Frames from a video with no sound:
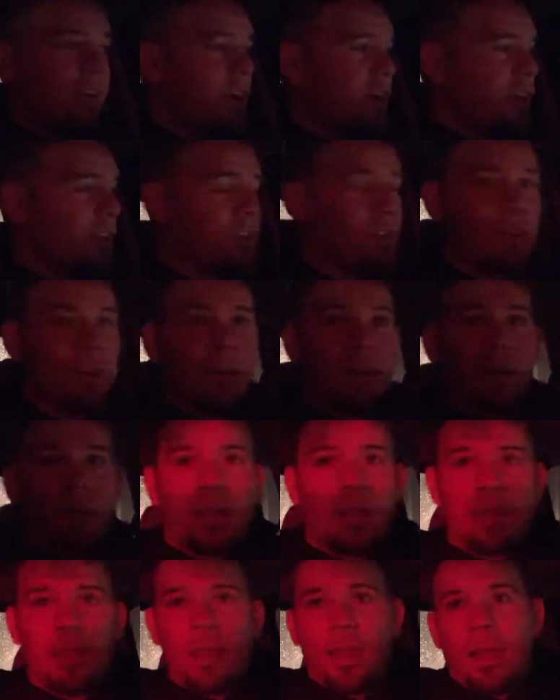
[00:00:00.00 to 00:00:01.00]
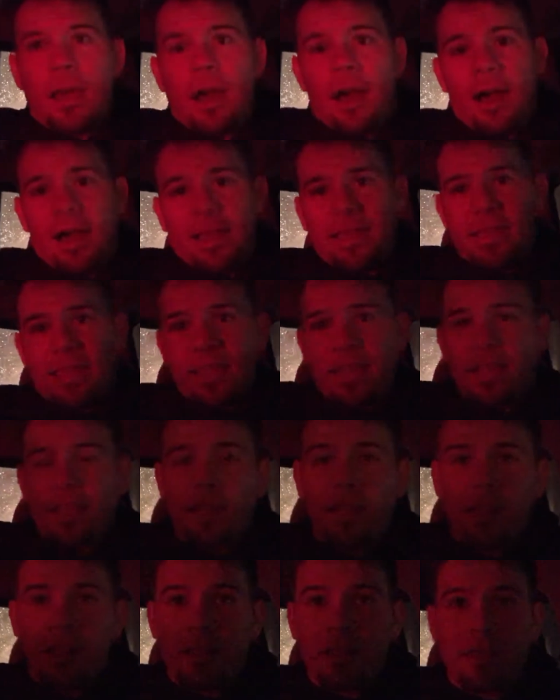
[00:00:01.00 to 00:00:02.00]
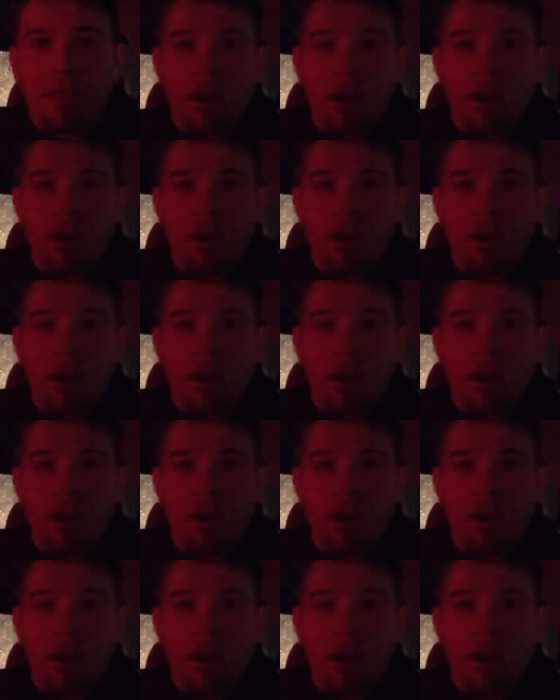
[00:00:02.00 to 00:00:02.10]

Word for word: very good. Again,